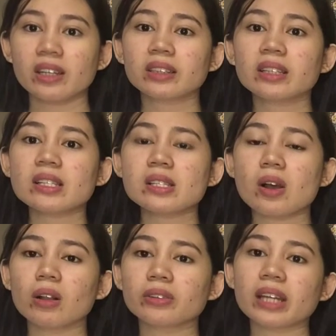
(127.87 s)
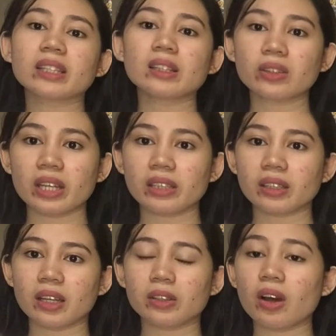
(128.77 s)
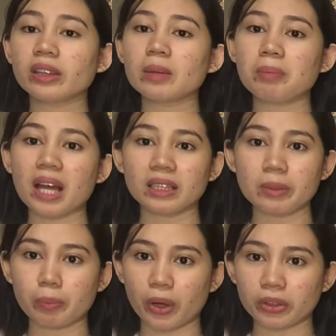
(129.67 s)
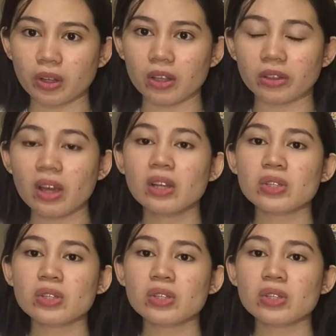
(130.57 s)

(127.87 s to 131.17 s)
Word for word: it is already located on the belly button.